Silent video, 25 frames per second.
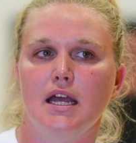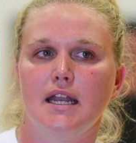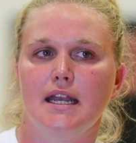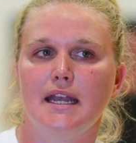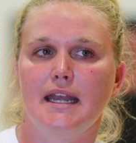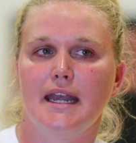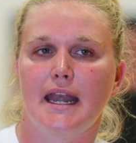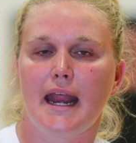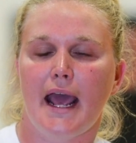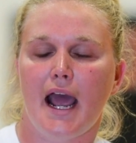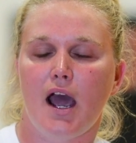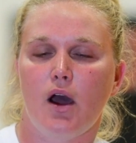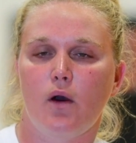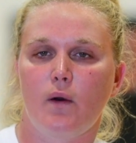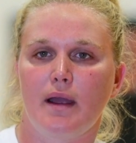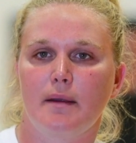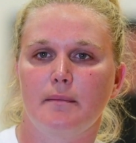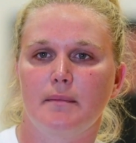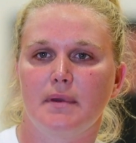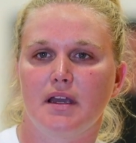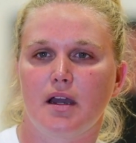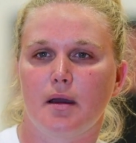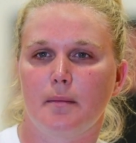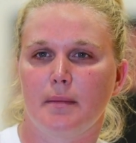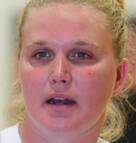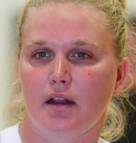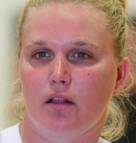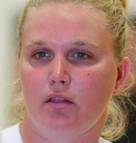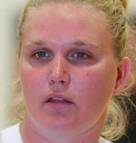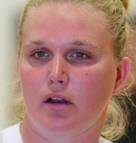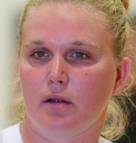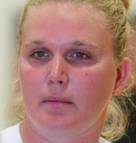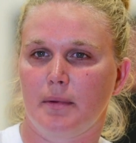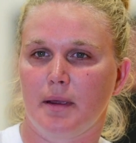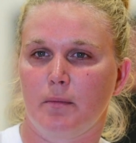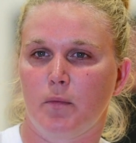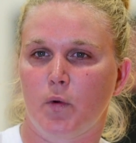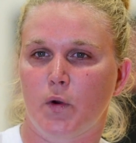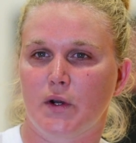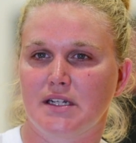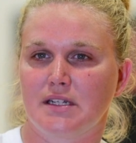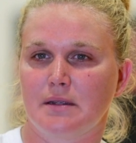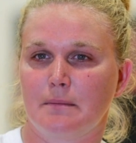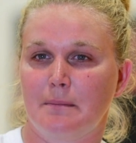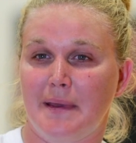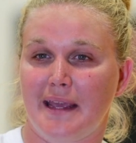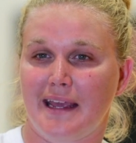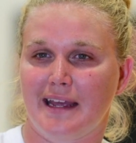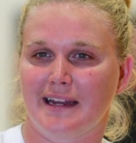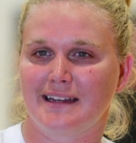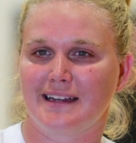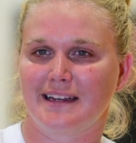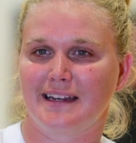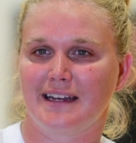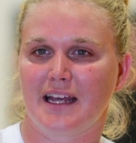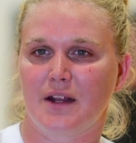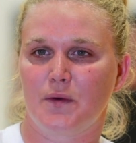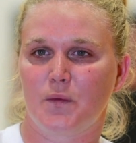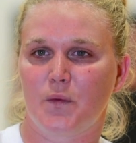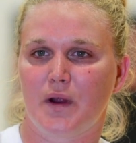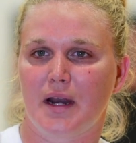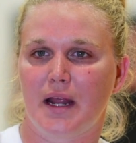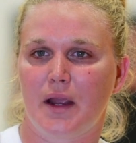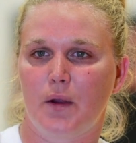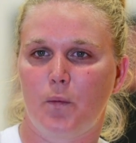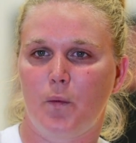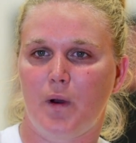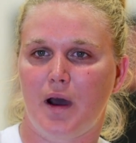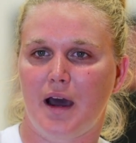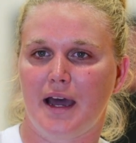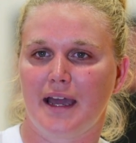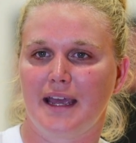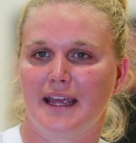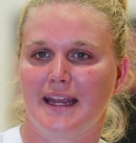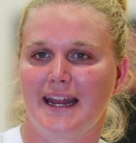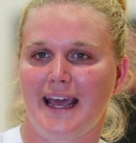Now I'm becoming a little bit more demanding on what I want